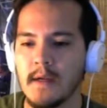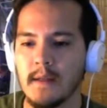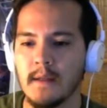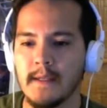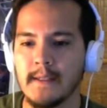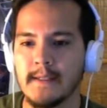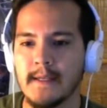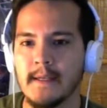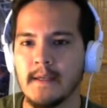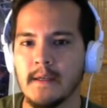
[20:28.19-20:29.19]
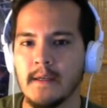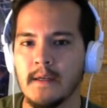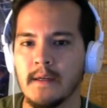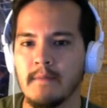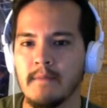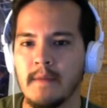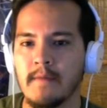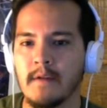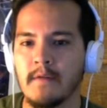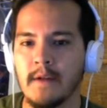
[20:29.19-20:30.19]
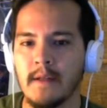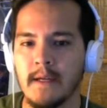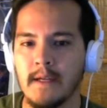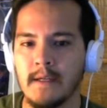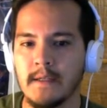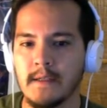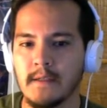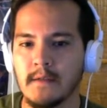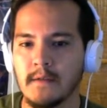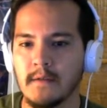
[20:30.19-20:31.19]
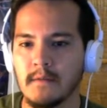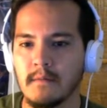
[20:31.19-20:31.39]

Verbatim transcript: Let's send a Mimicry Lanius.